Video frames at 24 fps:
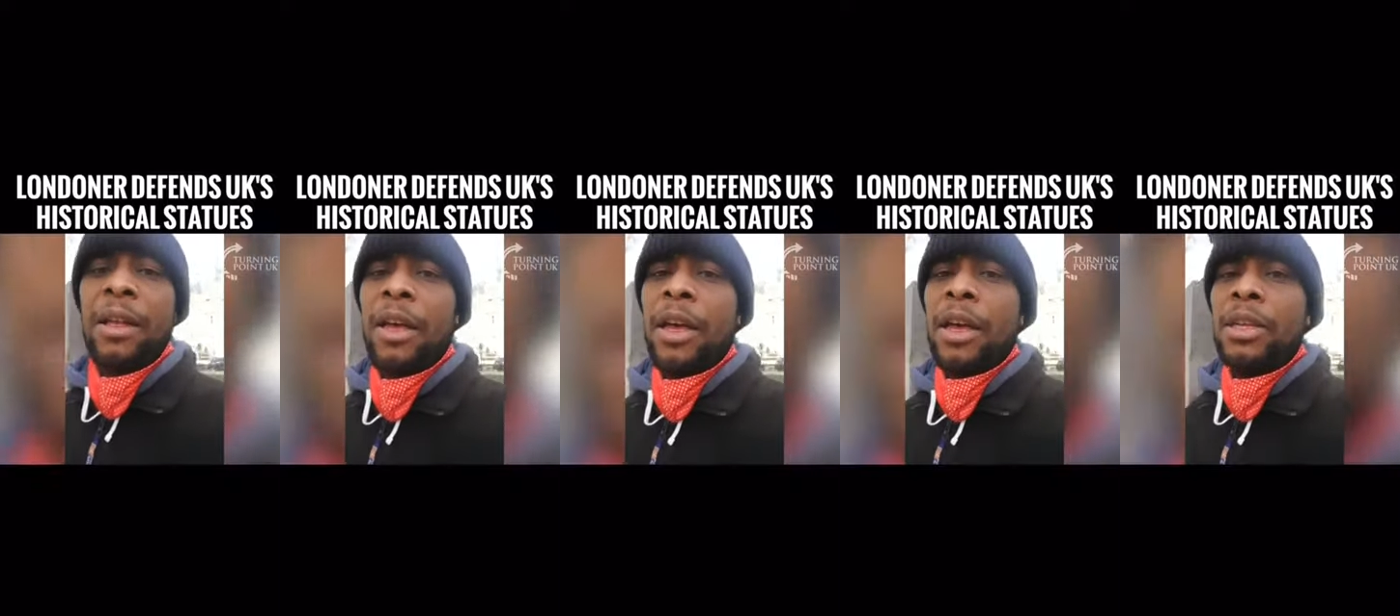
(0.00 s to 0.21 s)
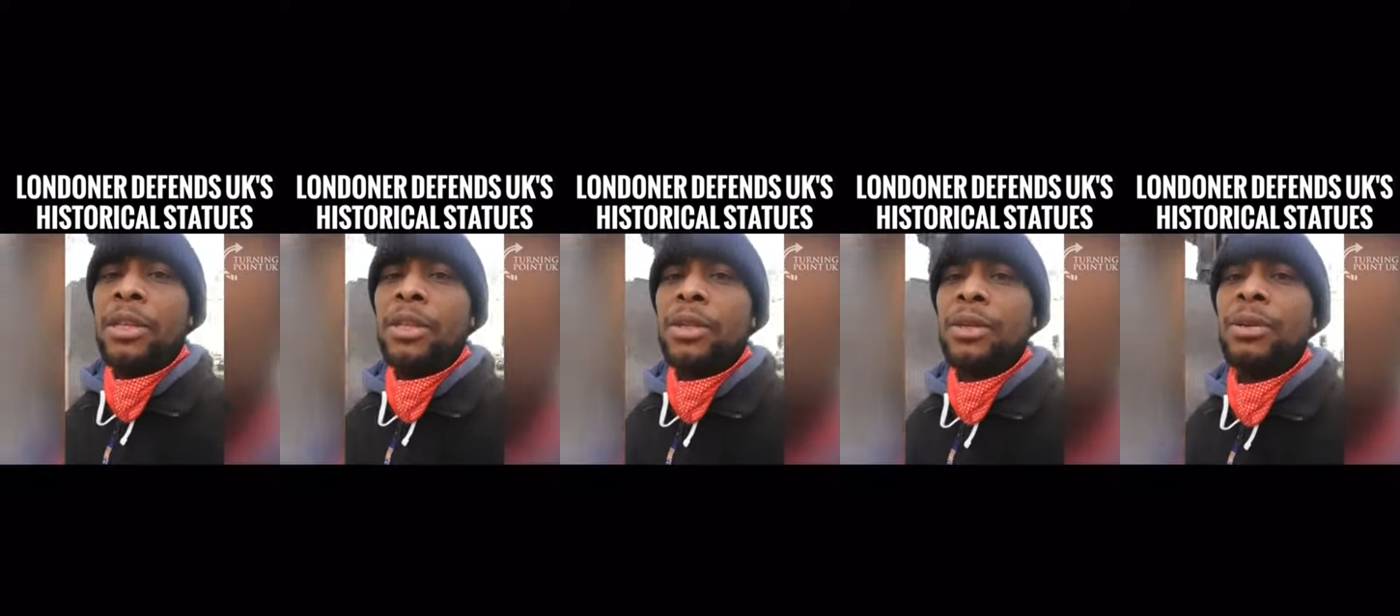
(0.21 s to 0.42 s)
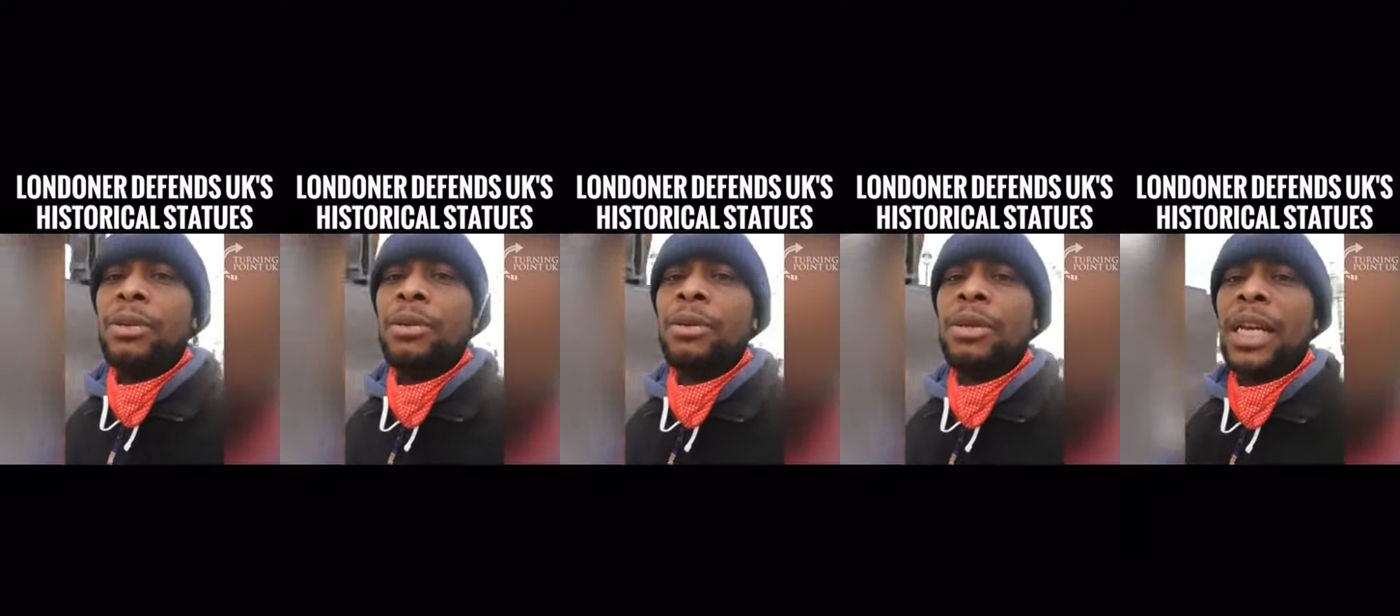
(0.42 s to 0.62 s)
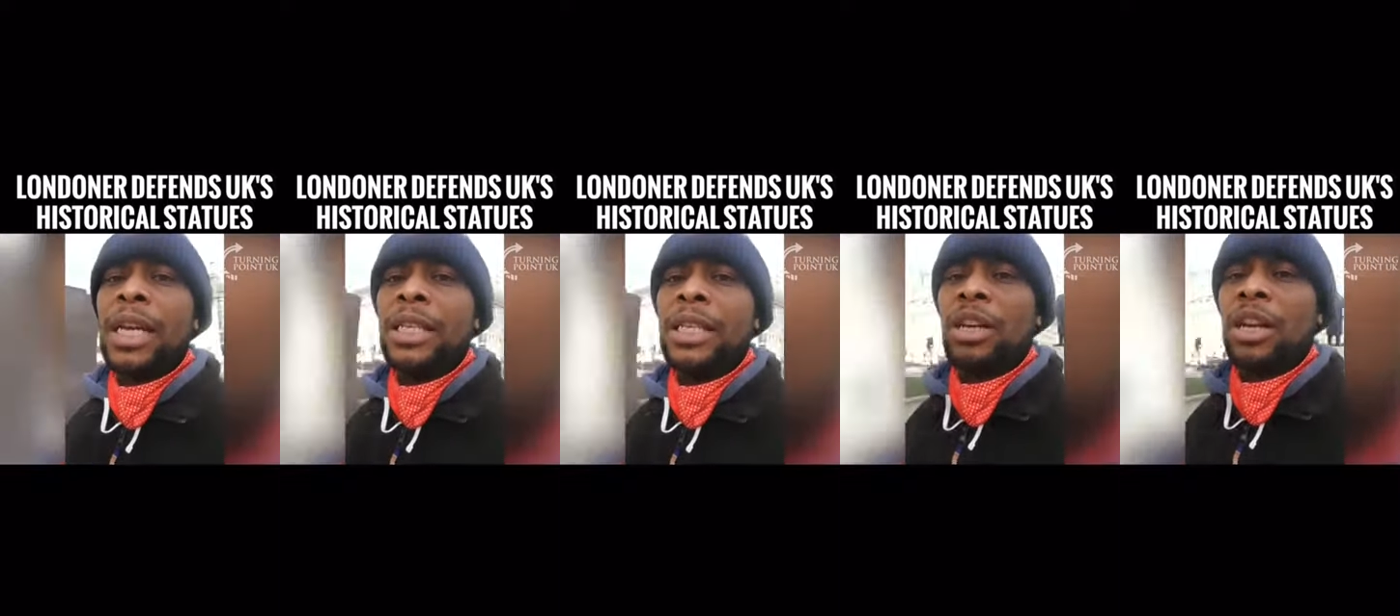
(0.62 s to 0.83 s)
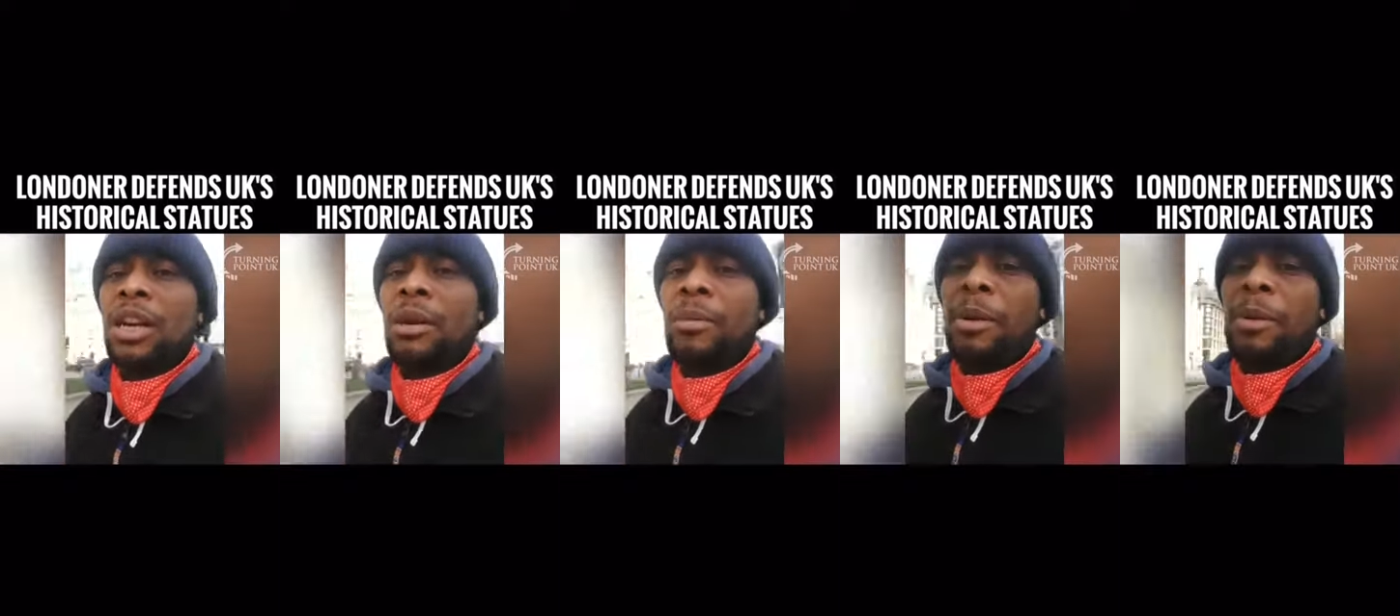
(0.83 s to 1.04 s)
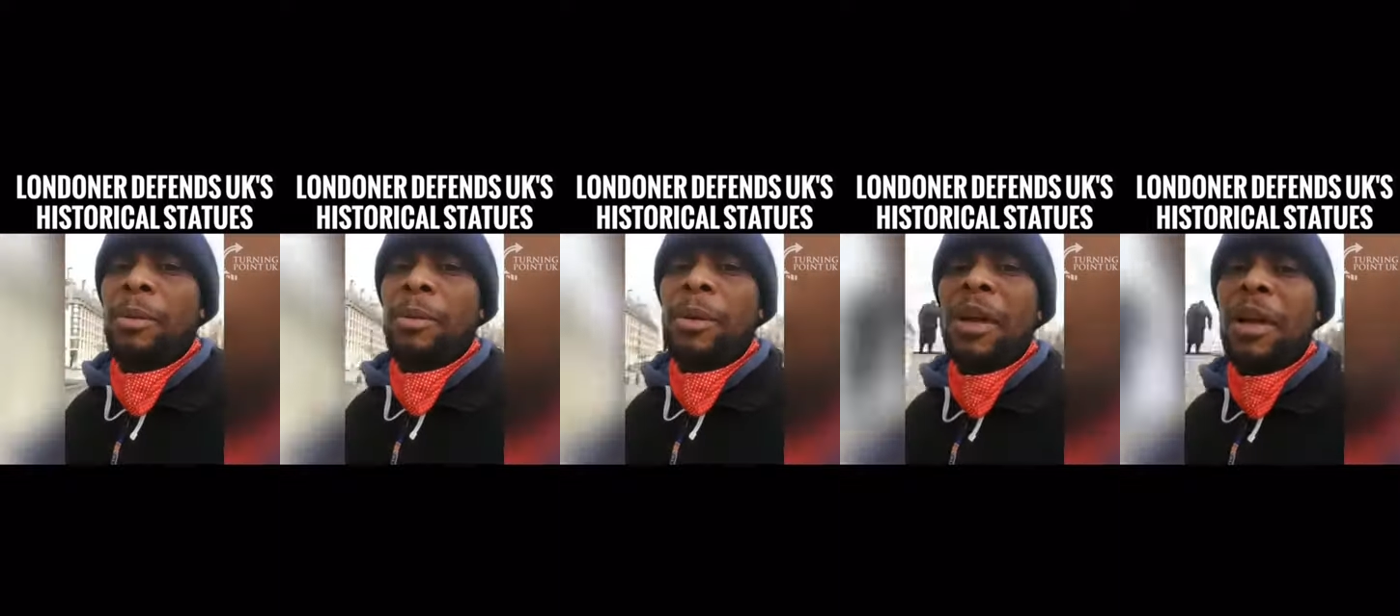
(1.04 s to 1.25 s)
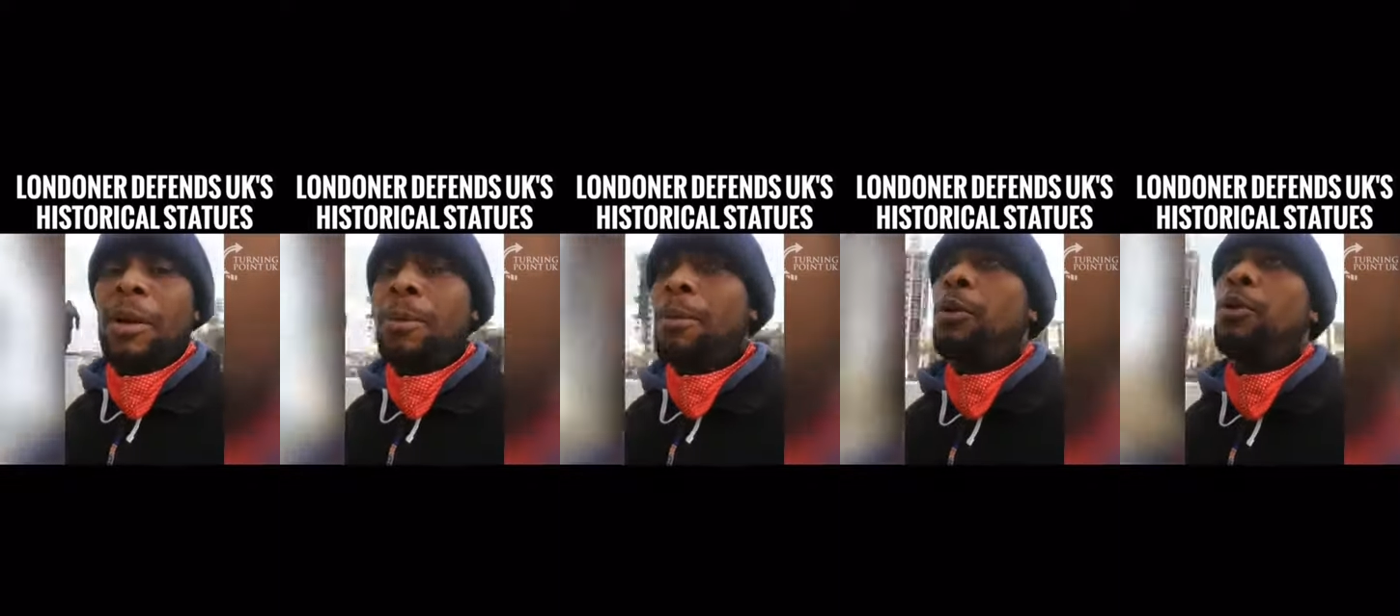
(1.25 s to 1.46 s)
soon there's going to be
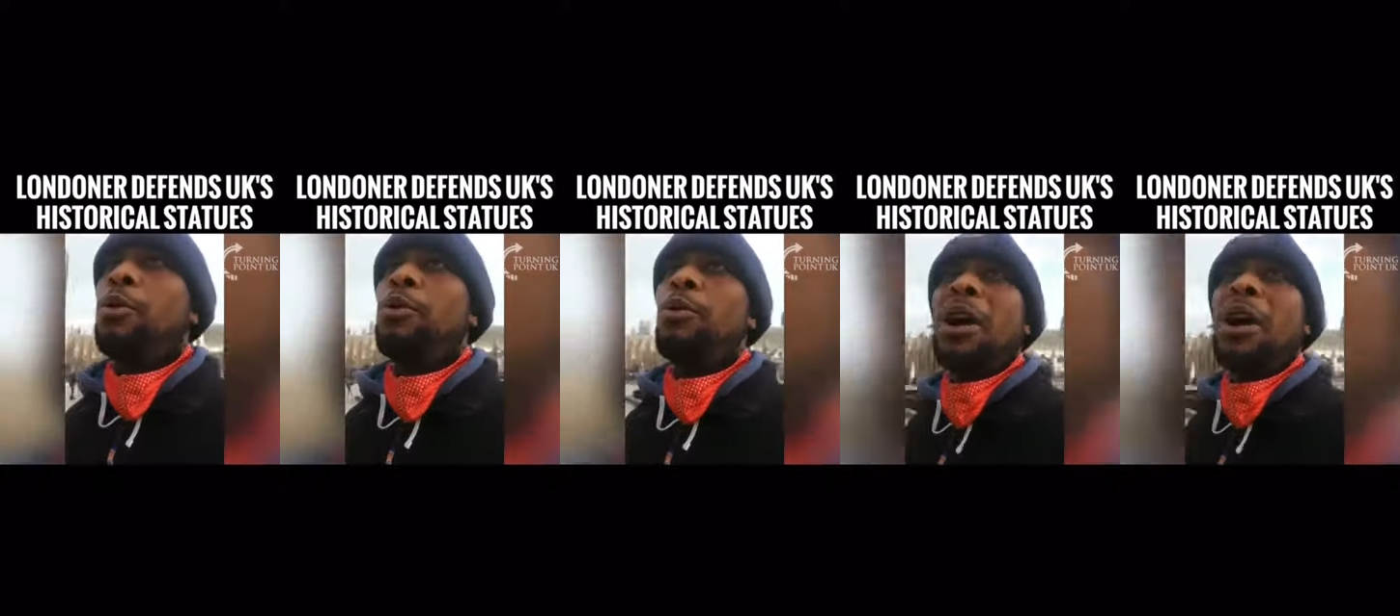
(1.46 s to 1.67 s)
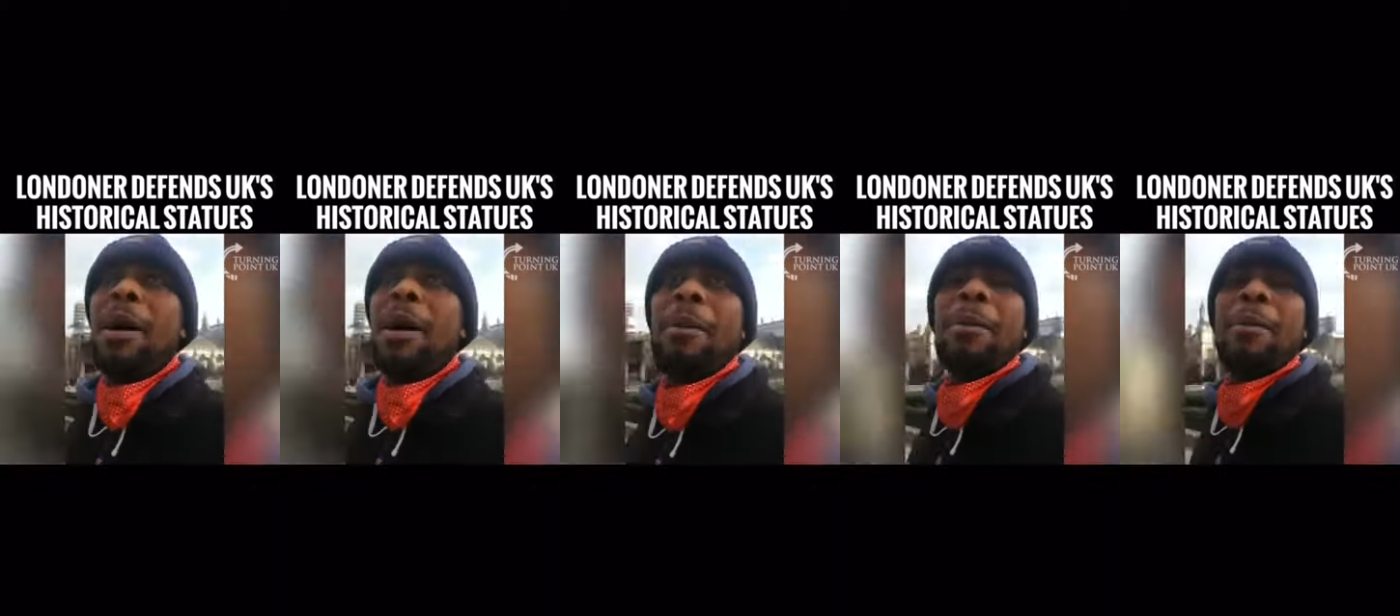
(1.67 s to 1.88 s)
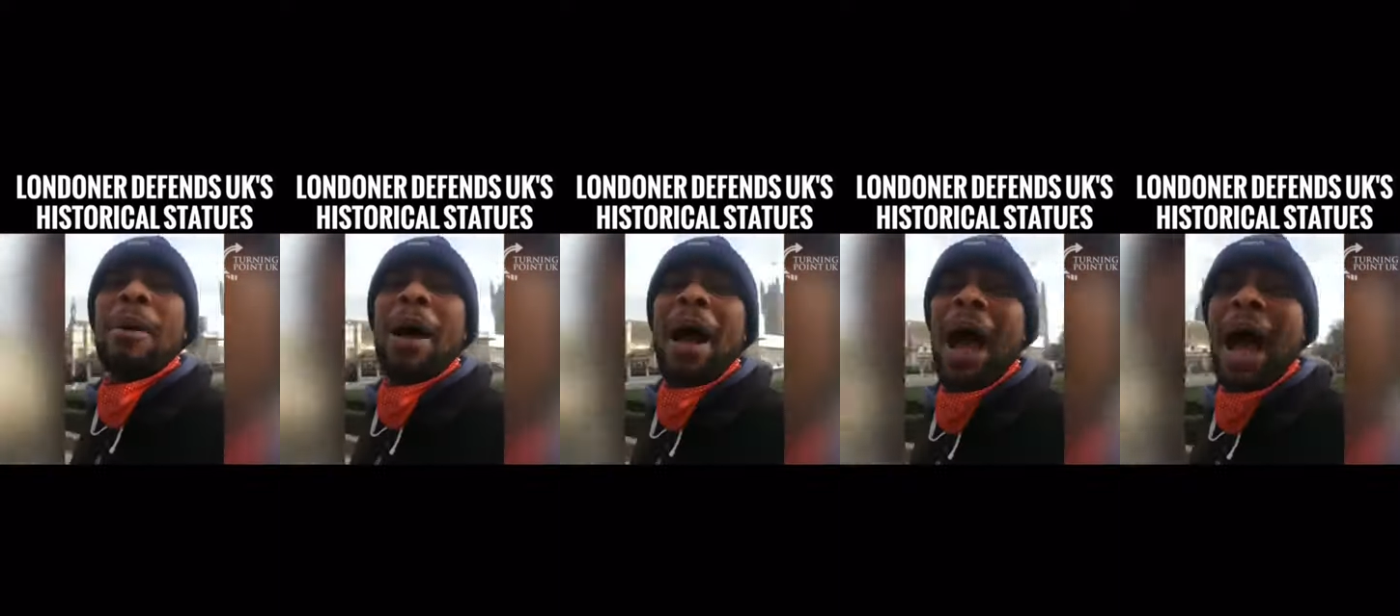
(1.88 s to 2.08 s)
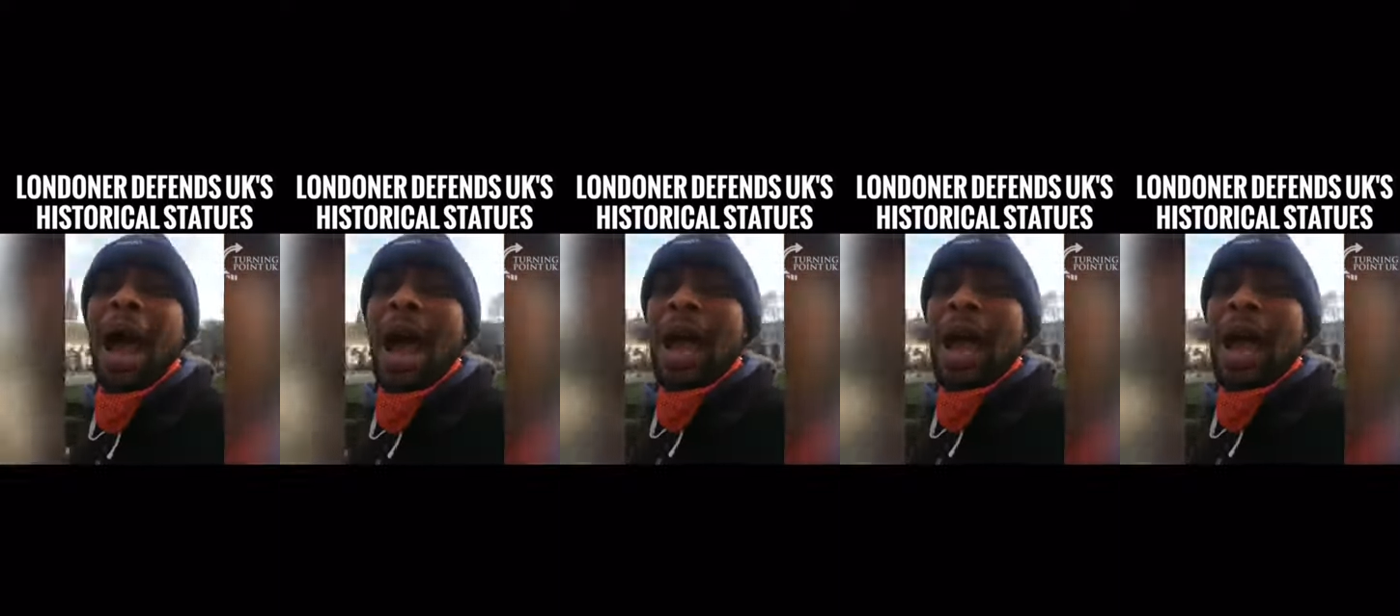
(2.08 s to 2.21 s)
people who come about